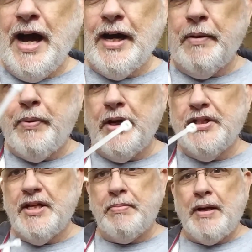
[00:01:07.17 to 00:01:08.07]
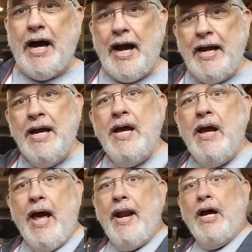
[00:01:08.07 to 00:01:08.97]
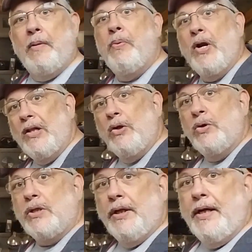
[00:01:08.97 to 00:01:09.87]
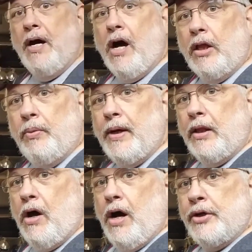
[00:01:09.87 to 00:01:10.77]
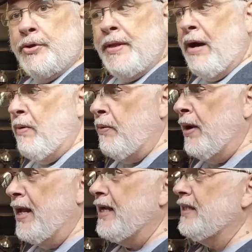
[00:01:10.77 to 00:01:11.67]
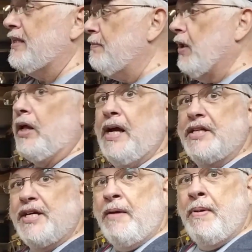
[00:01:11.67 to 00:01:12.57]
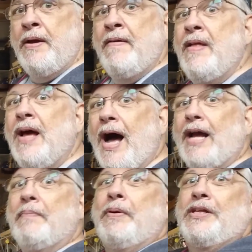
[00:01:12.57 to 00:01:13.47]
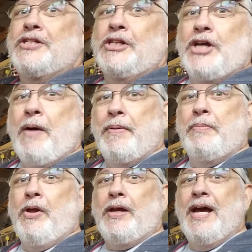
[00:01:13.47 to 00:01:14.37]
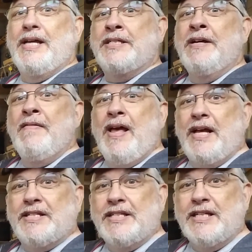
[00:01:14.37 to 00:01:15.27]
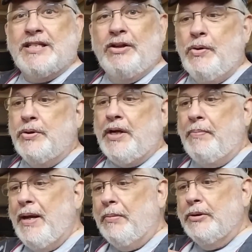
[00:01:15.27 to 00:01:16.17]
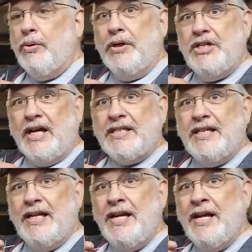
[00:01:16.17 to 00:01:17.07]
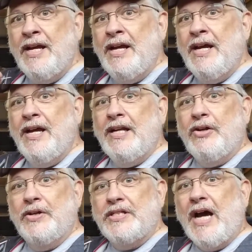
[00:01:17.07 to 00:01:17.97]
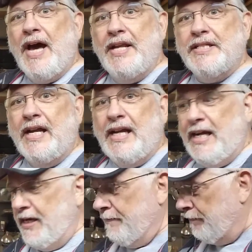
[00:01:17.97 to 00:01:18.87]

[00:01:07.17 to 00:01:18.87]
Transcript: I'm going to put a zip tie, and I'm going to put it loosely all the way along. So that way when I get the bulkheads up, I can put this on top of the bulkheads, and since it's loose, I'll be able to adjust it to as tight as I need.